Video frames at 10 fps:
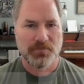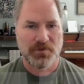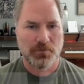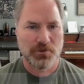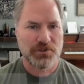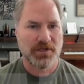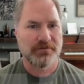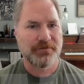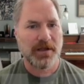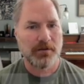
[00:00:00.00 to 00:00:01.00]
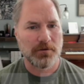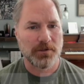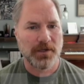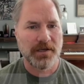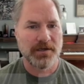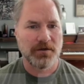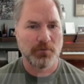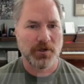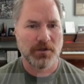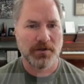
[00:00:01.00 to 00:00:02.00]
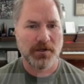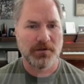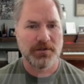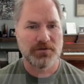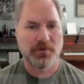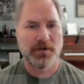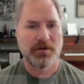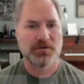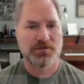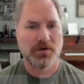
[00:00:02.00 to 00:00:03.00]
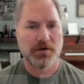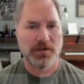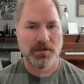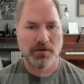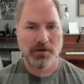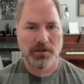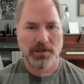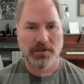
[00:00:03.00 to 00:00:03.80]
So we're just going to file online here, and we're going to click on this right here, Start an Online